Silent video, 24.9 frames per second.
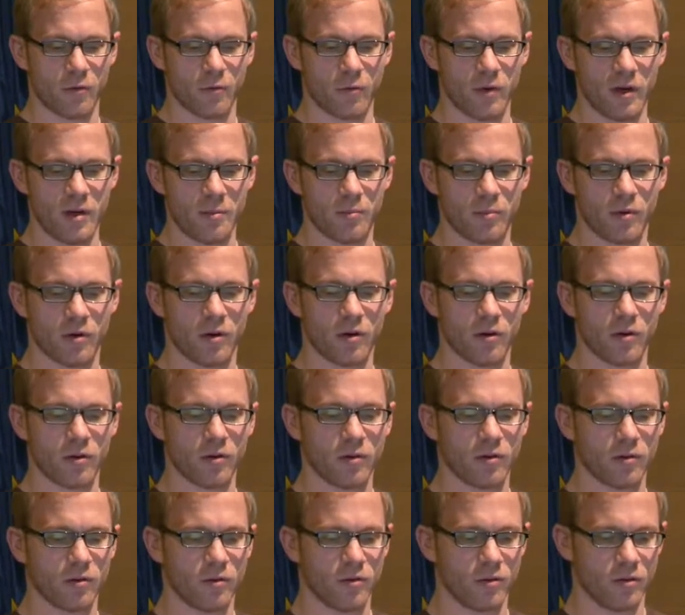
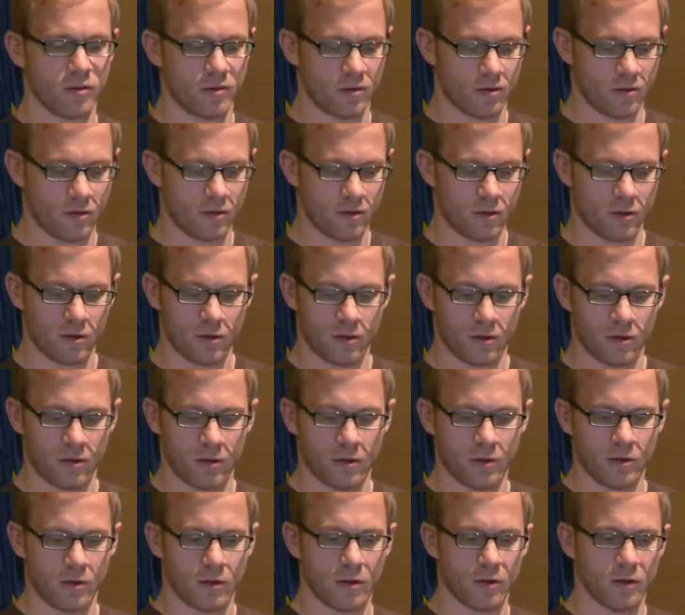repo
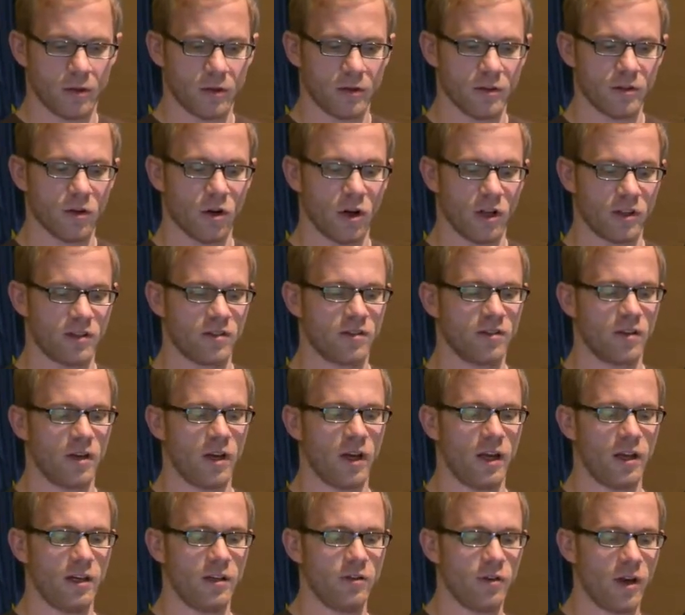dot,
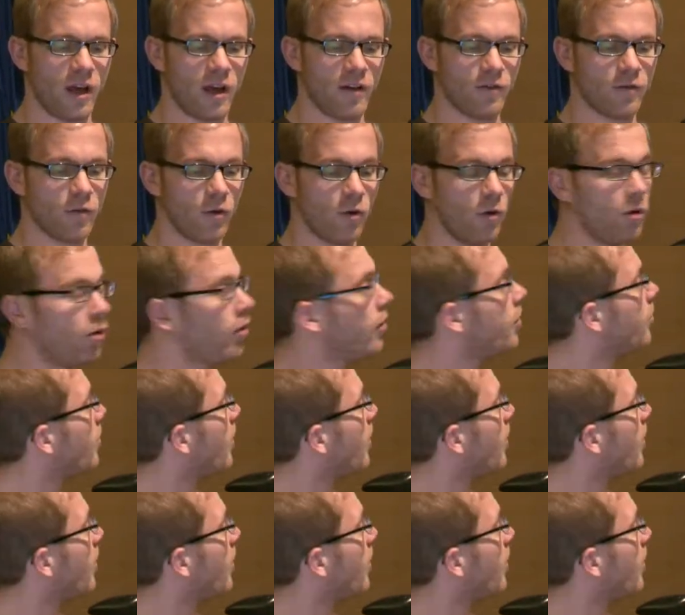and you have all the